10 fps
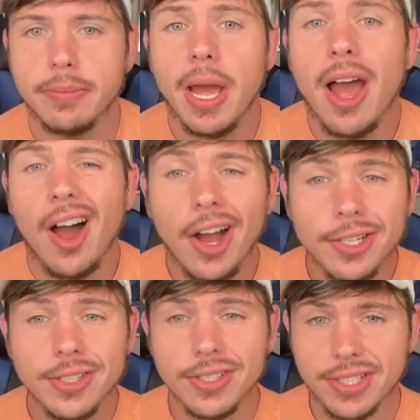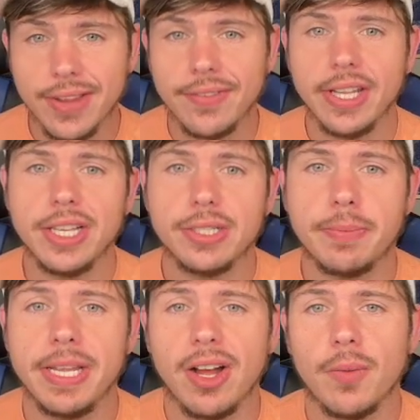170 HP
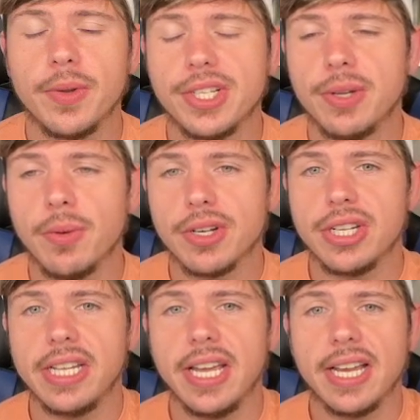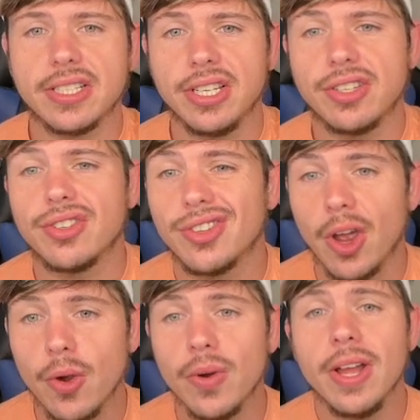on Wishiwashi EX is
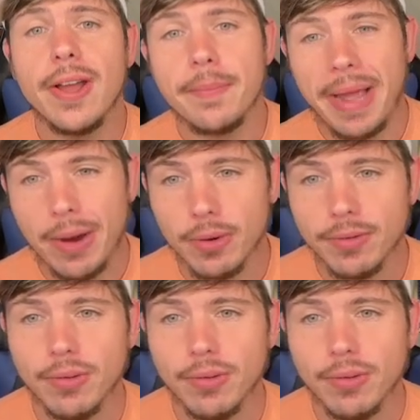so powerful.